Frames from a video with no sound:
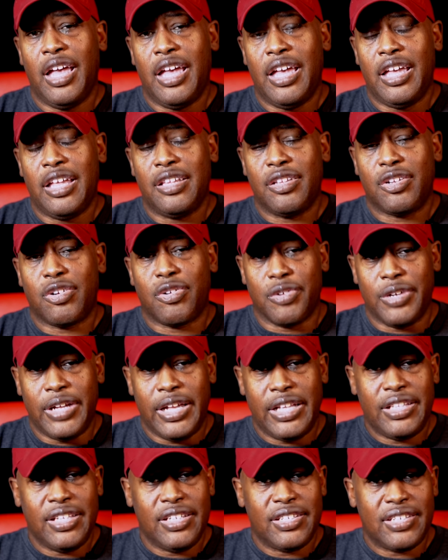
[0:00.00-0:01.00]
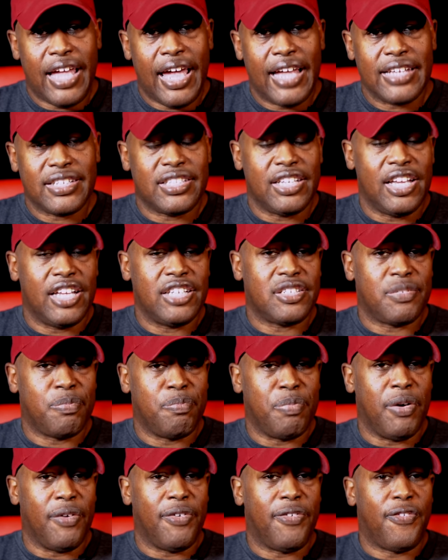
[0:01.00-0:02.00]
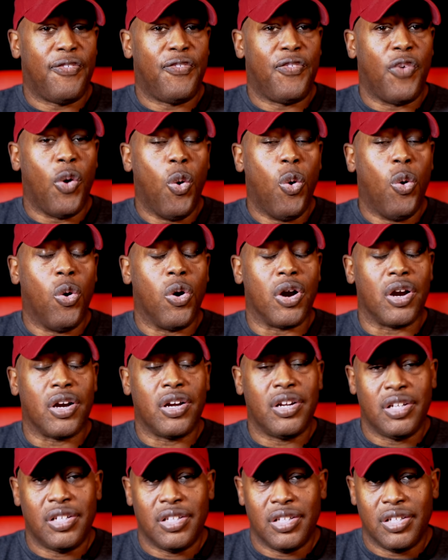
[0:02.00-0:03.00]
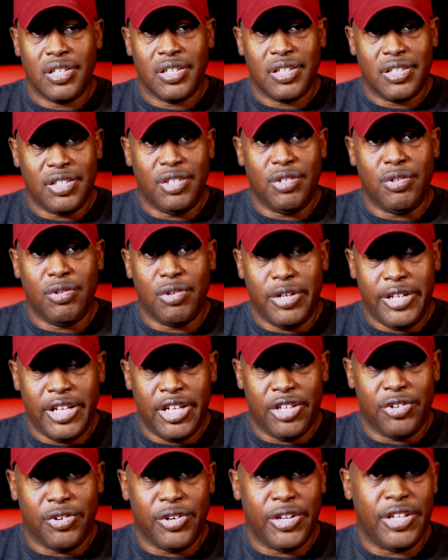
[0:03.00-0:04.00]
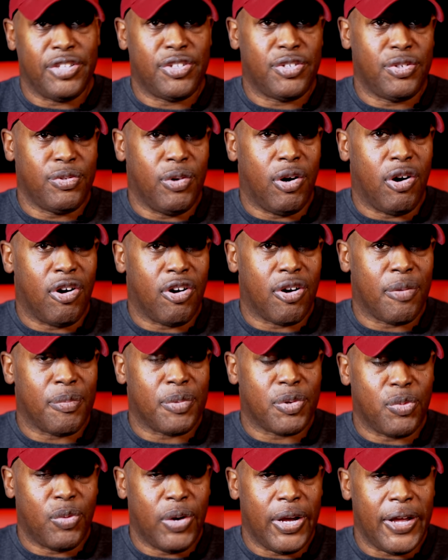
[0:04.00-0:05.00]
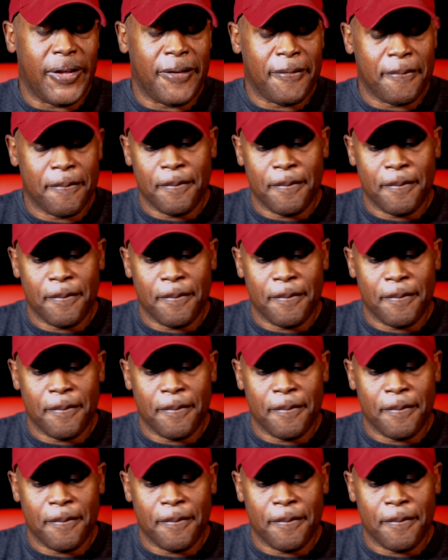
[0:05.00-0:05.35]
and create these assets before you enter into harm's way.